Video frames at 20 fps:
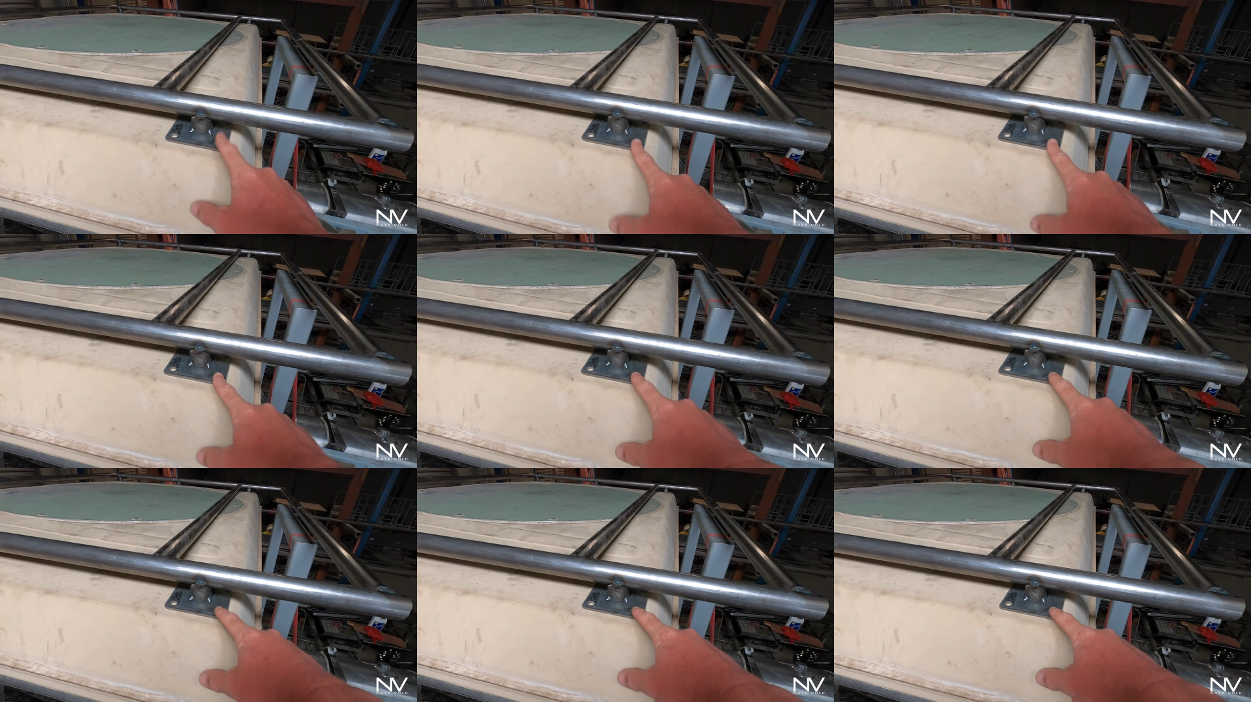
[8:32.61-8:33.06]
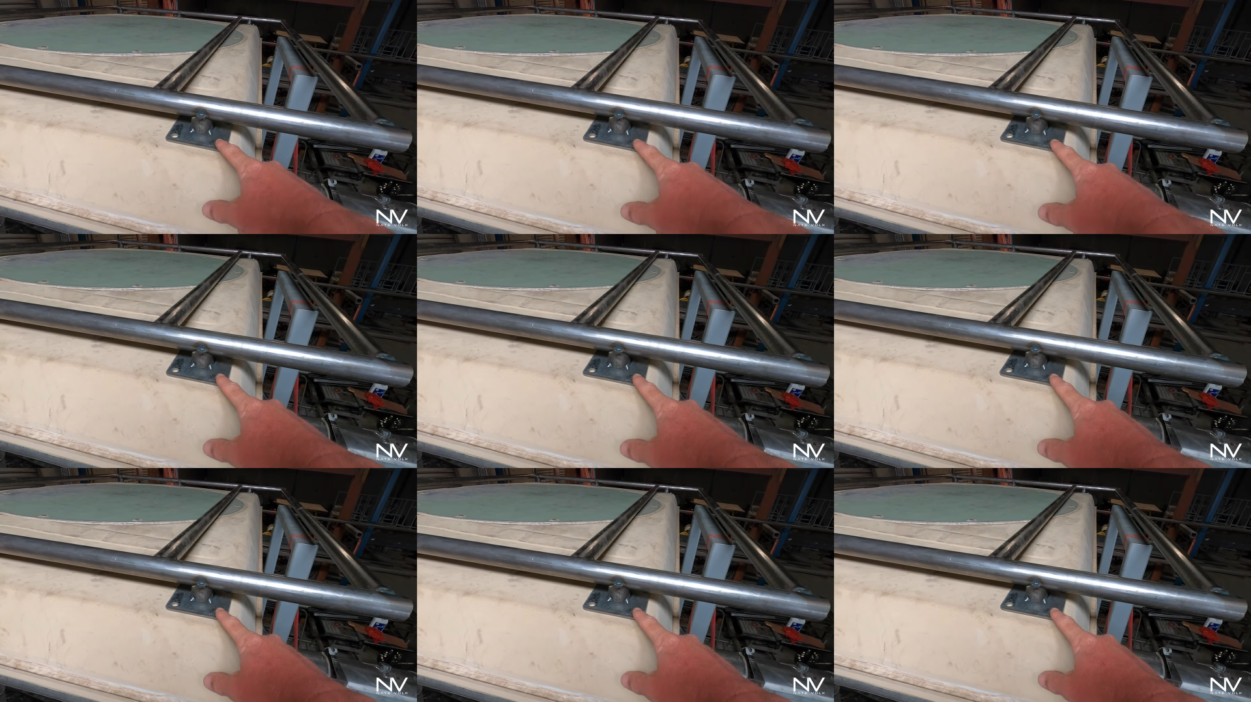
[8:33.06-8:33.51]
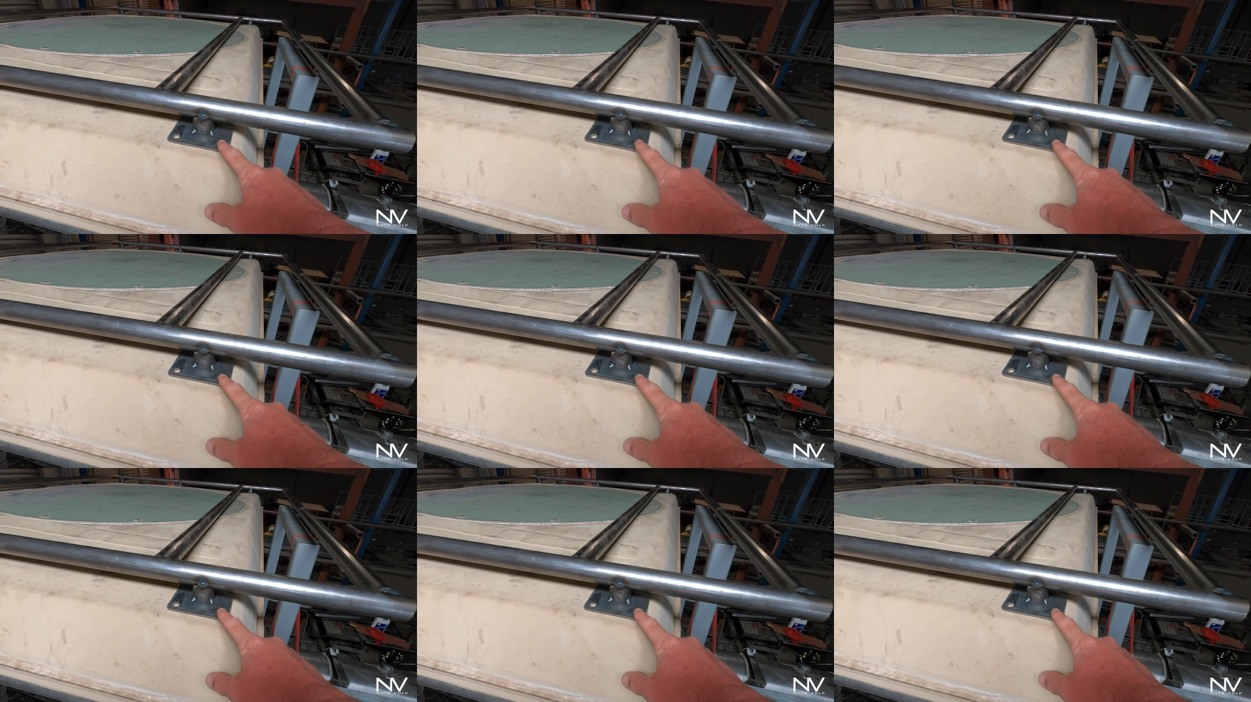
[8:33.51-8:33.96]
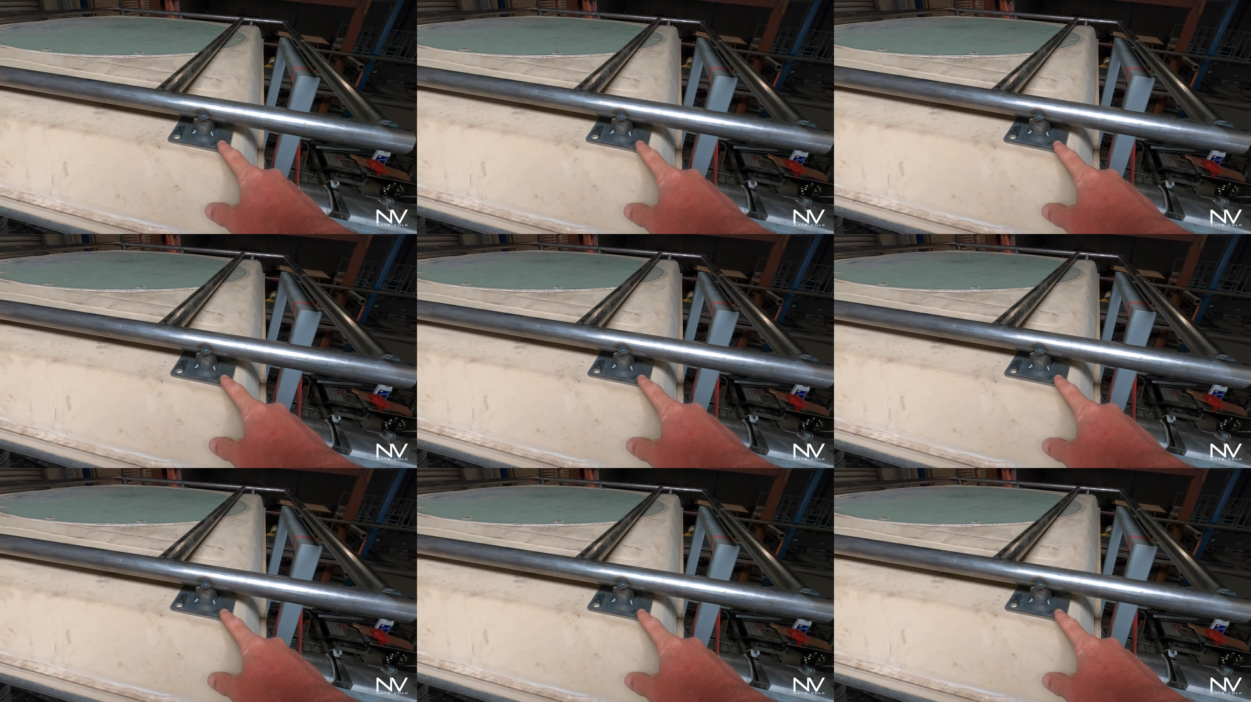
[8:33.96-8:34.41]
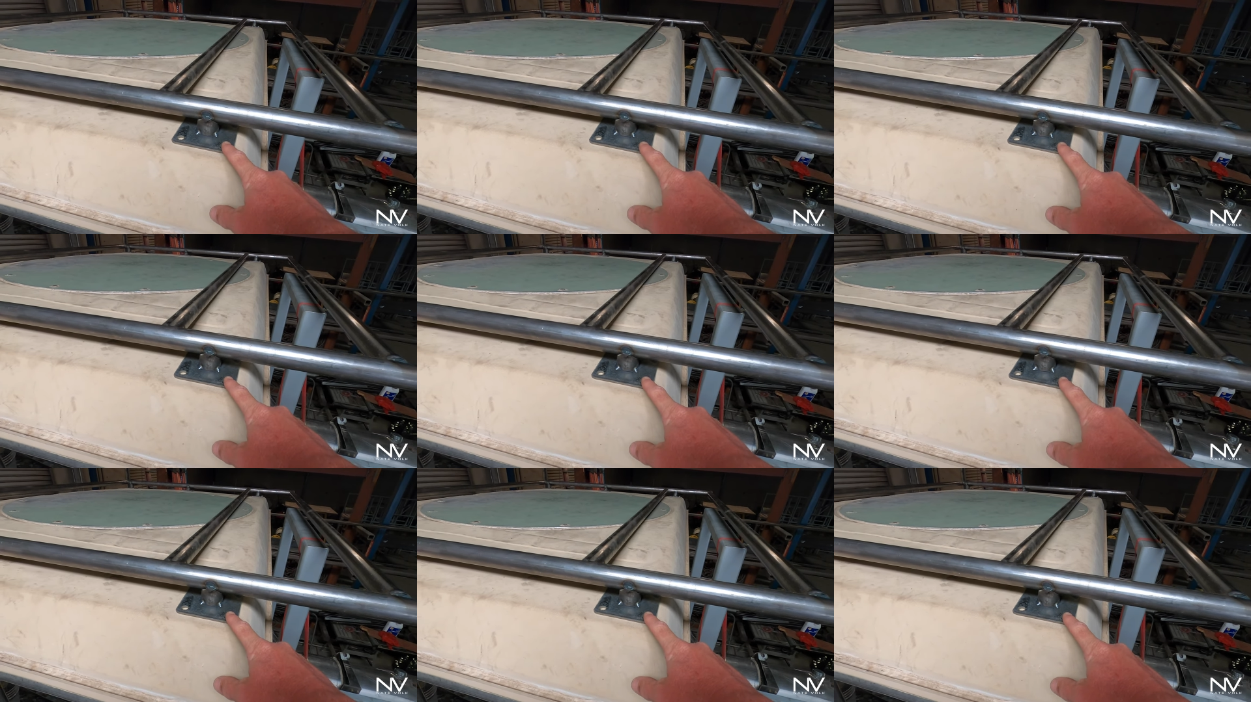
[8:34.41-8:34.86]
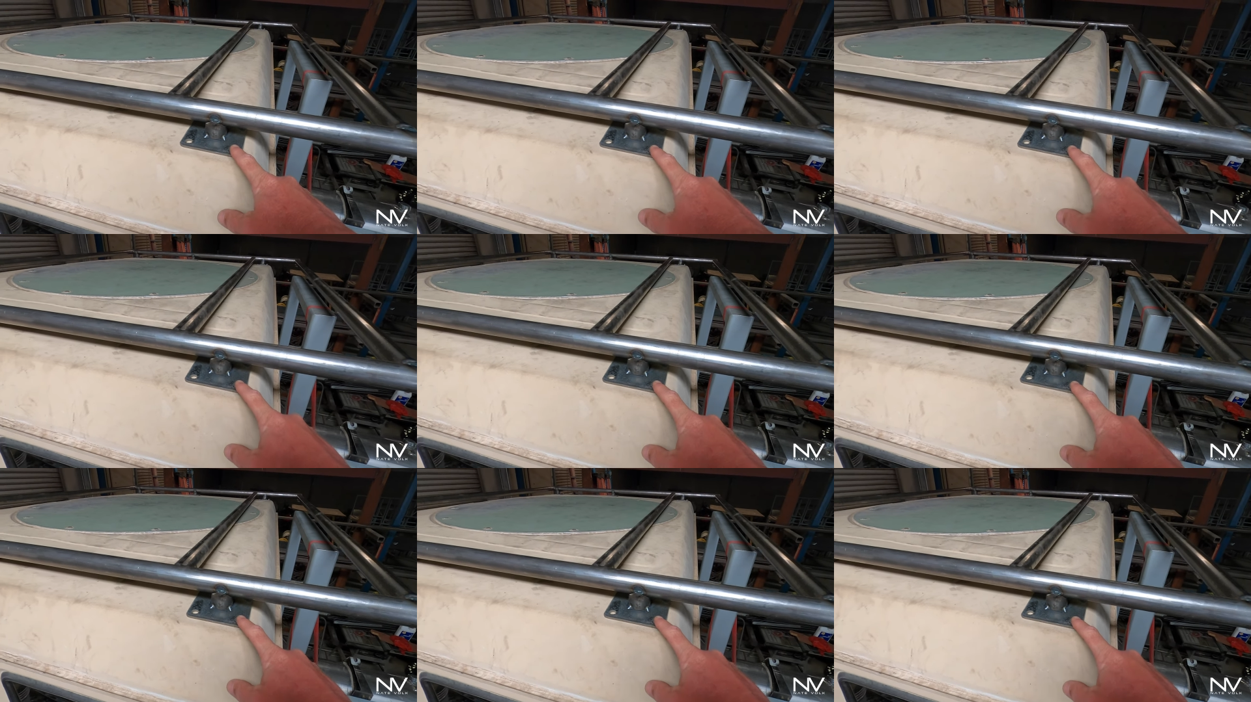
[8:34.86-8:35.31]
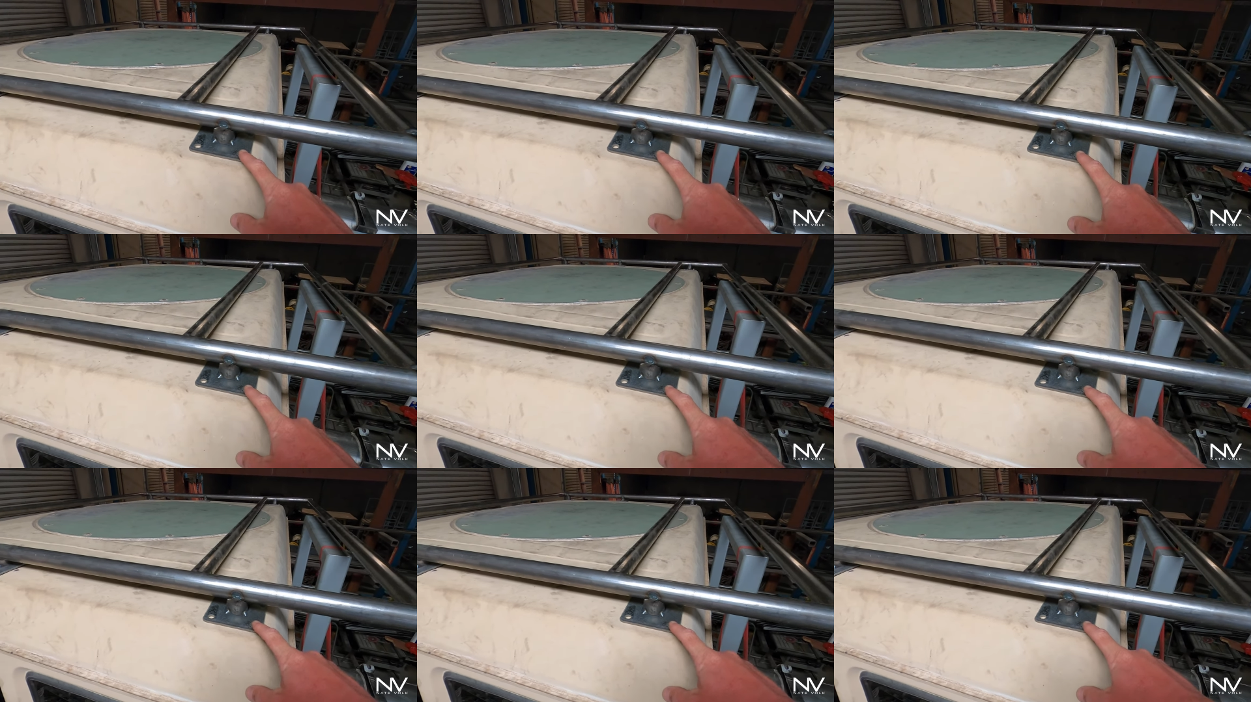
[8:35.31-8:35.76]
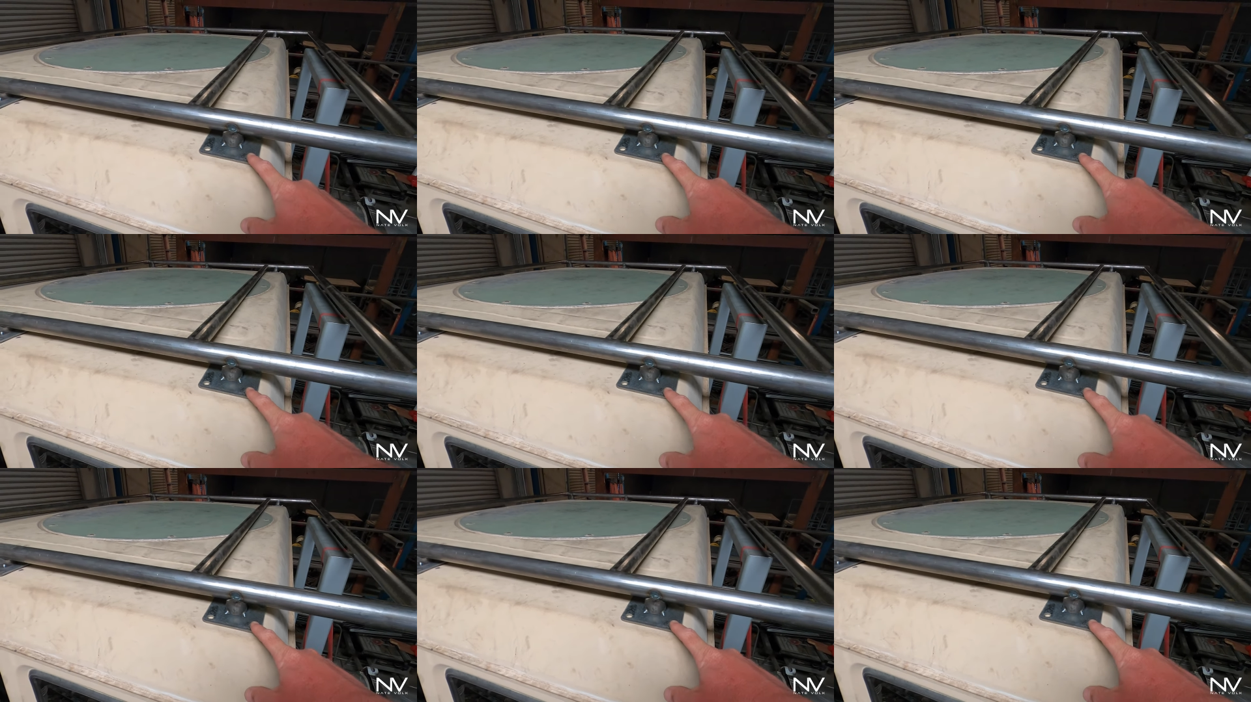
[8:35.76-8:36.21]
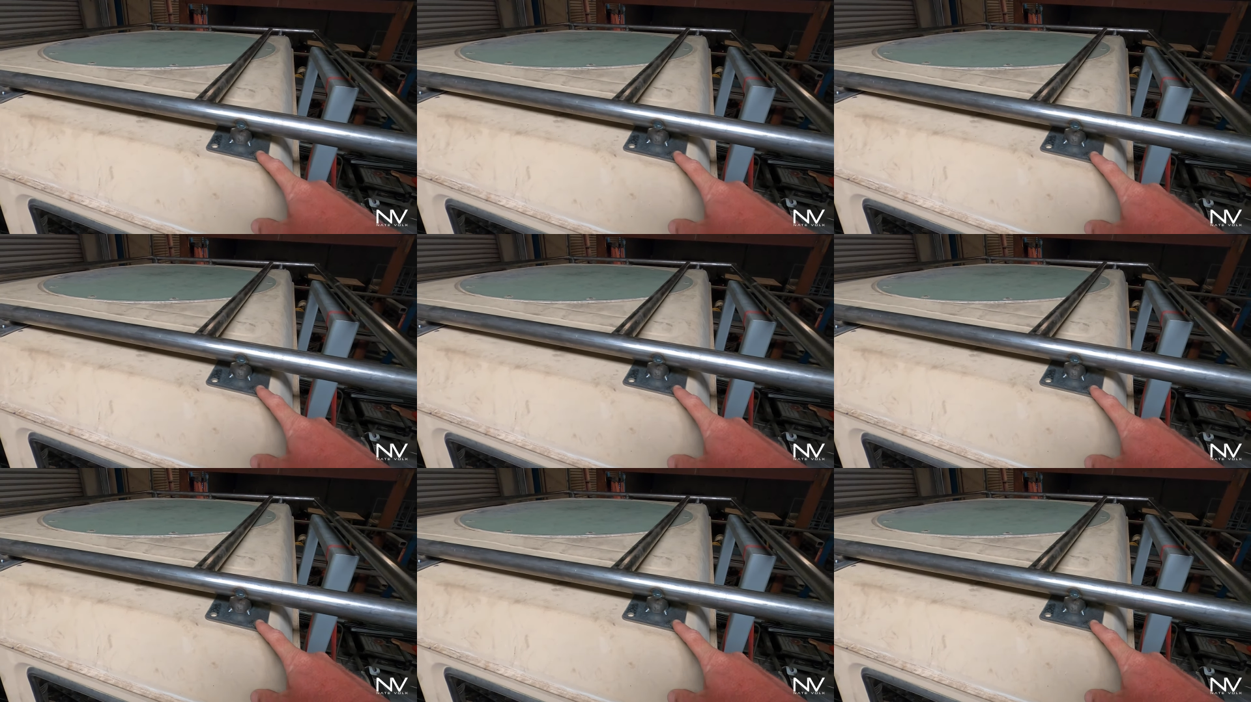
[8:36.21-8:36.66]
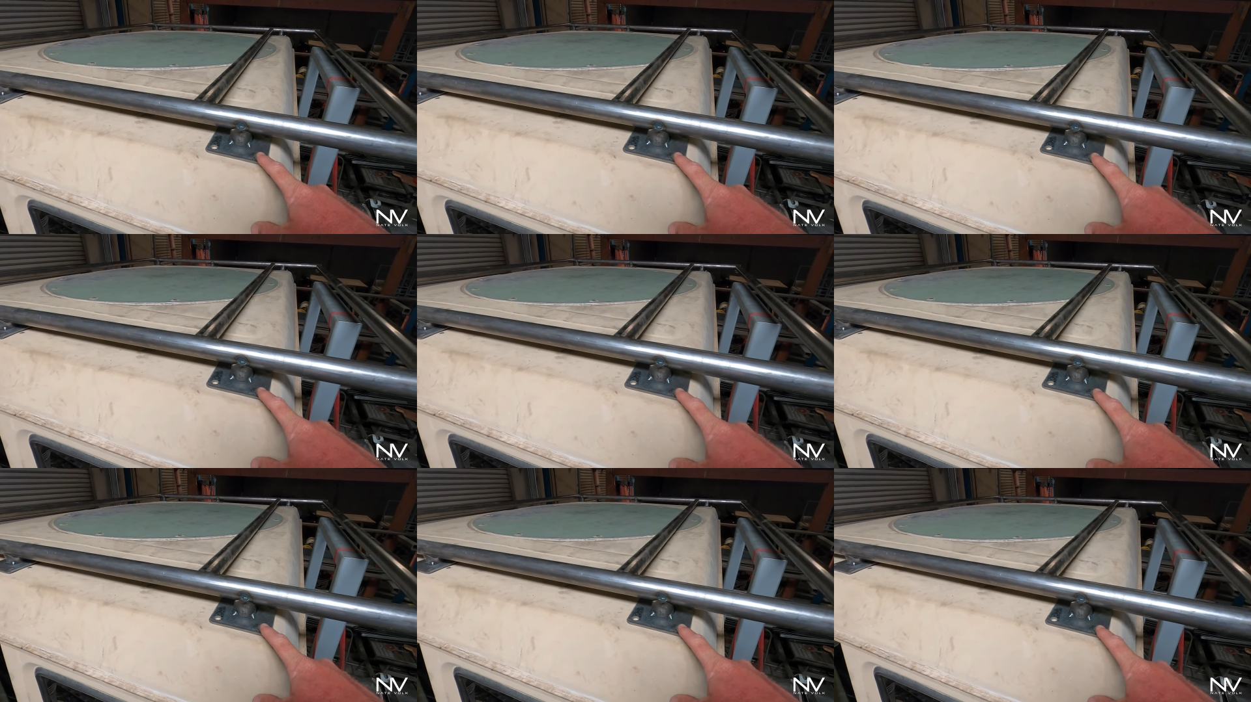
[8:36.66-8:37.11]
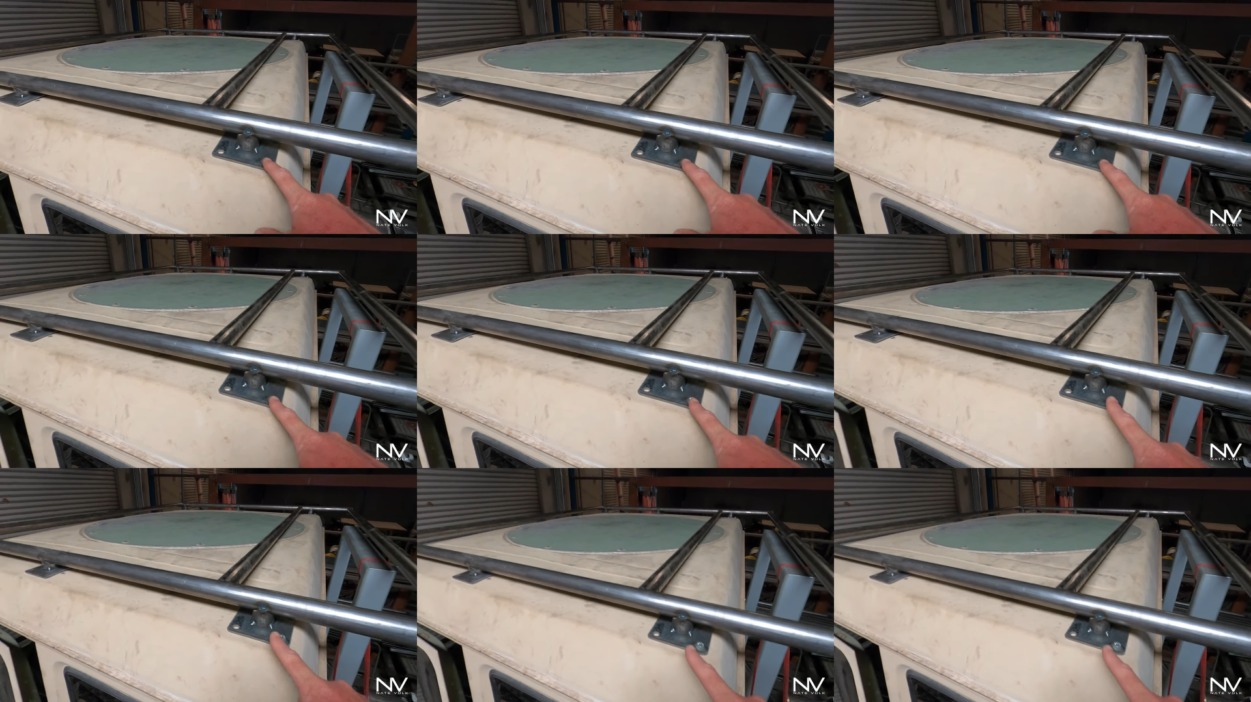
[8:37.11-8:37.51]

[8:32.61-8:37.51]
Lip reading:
(no speaker visible)